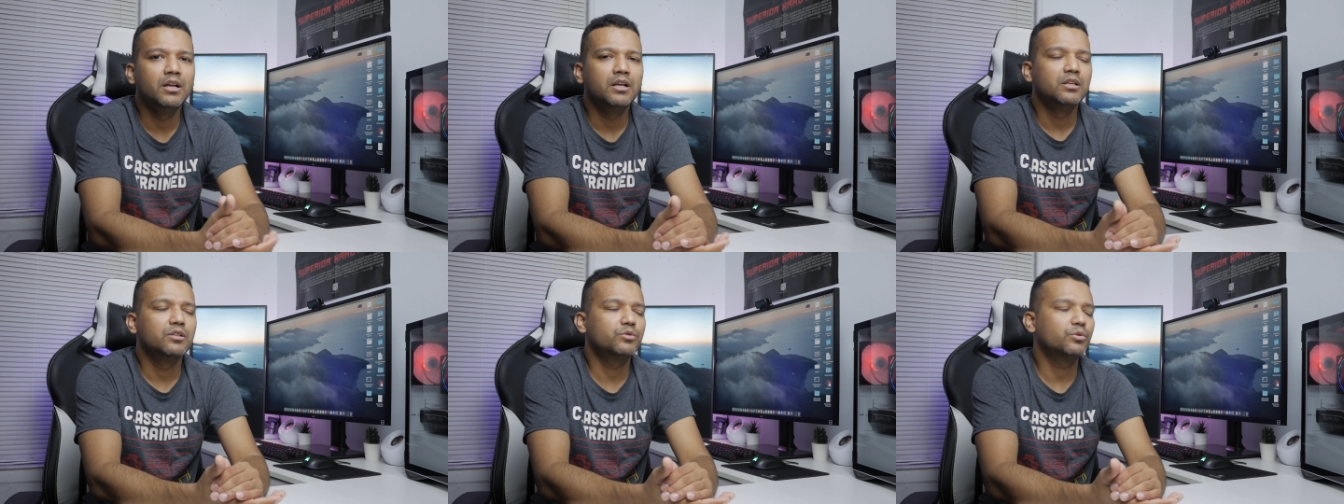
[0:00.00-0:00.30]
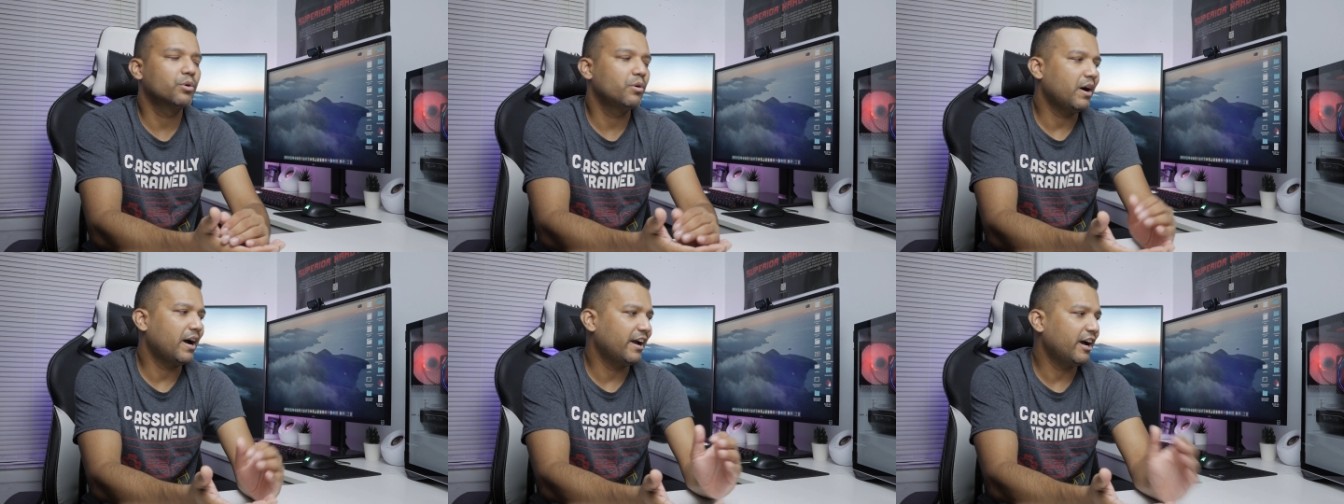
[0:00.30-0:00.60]

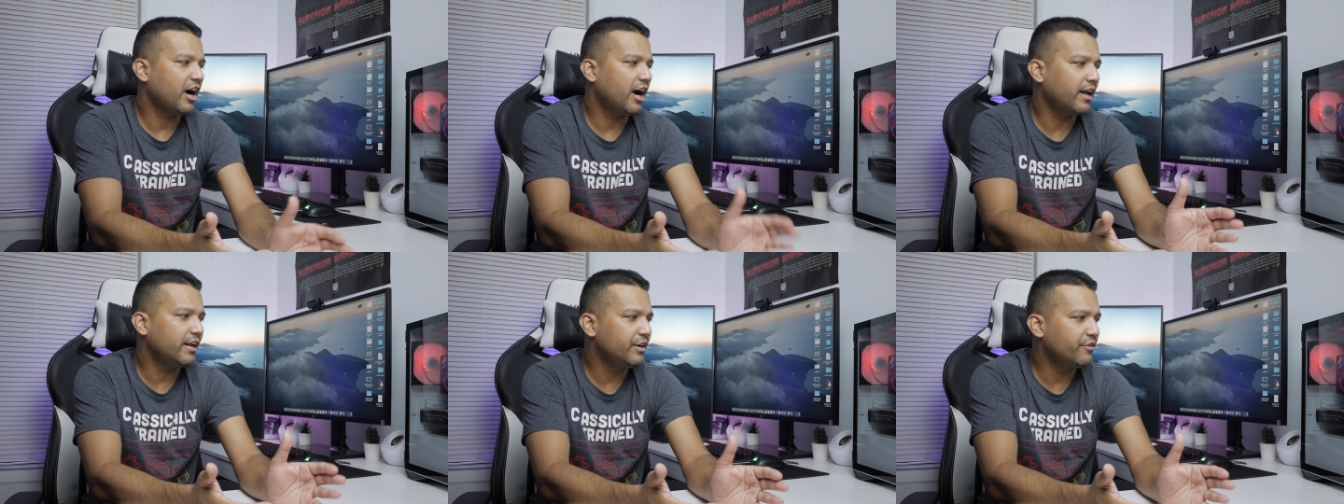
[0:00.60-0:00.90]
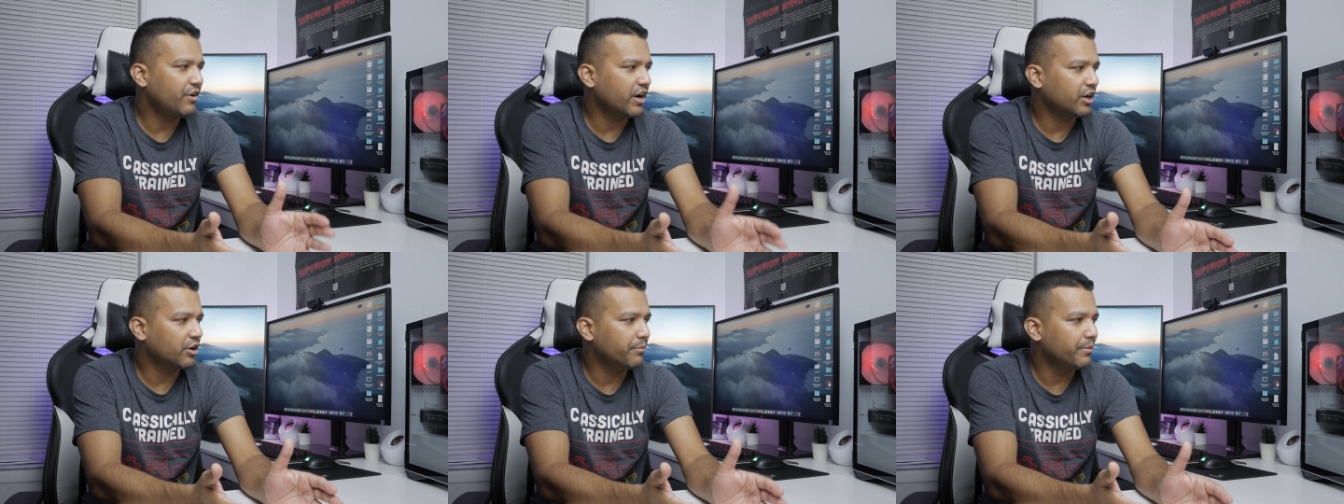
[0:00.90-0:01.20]
So I highly
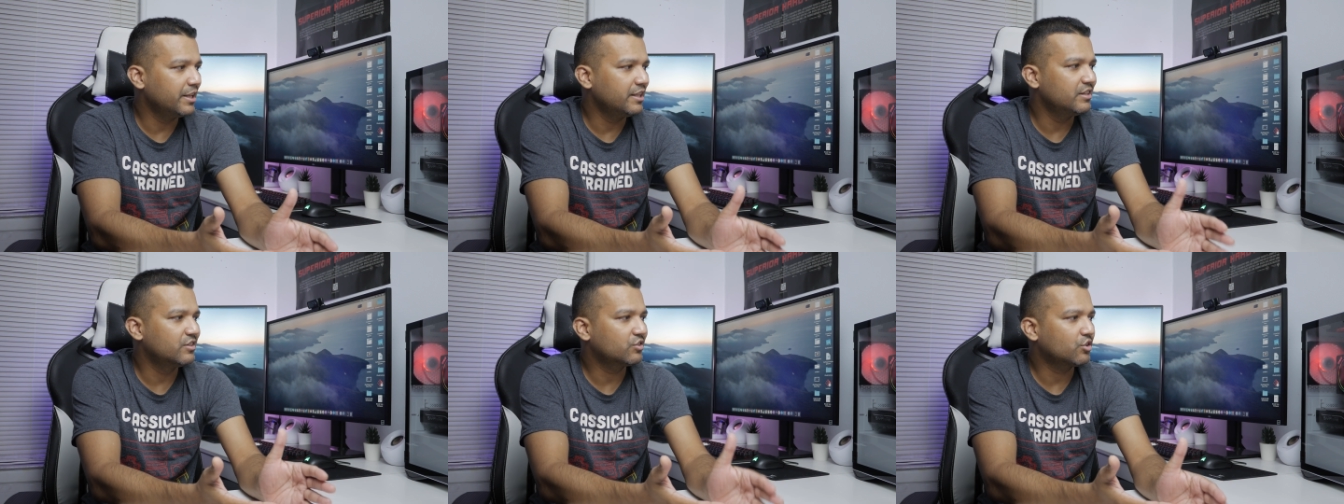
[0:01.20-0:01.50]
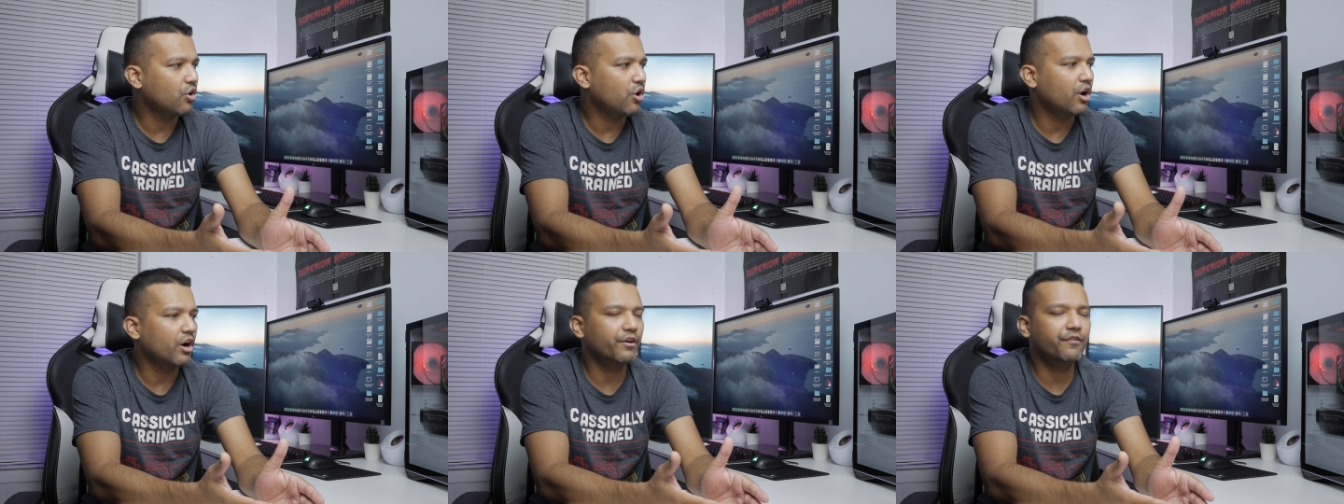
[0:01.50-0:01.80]
recommend this
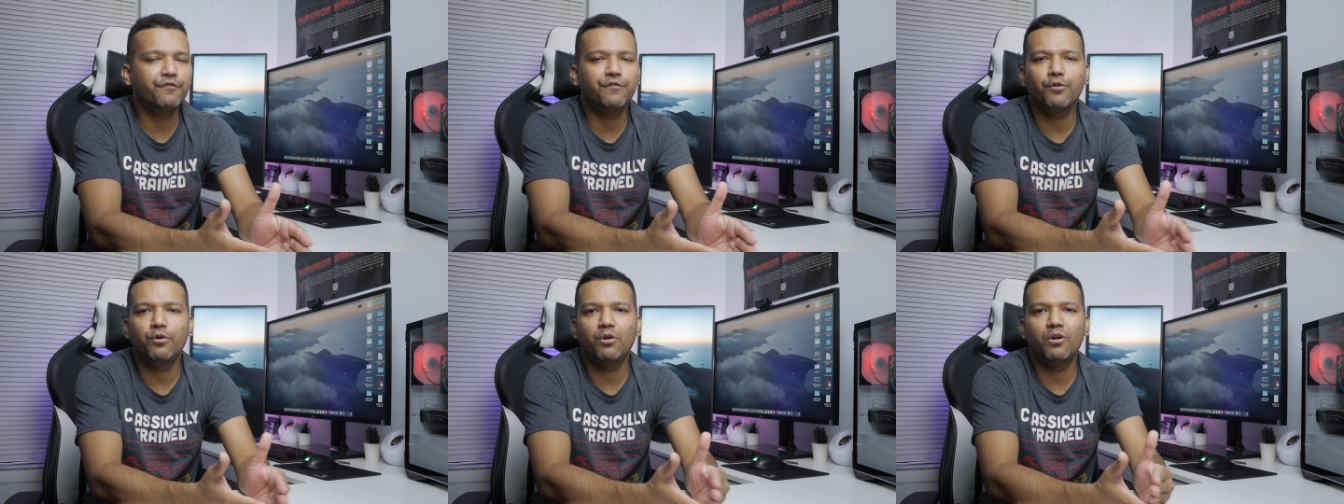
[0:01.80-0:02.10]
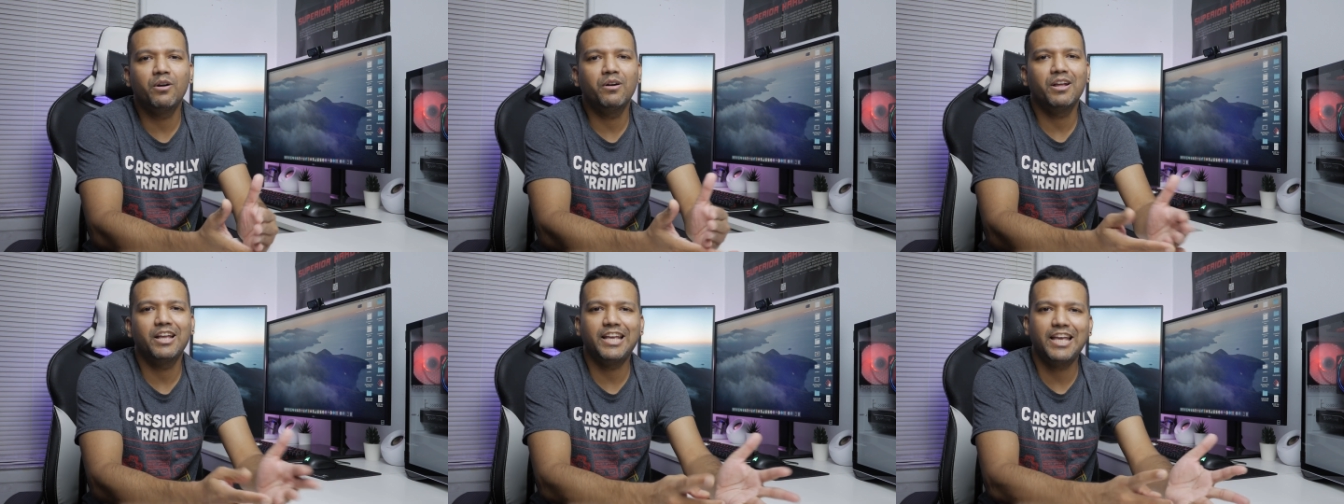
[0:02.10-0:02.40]
card for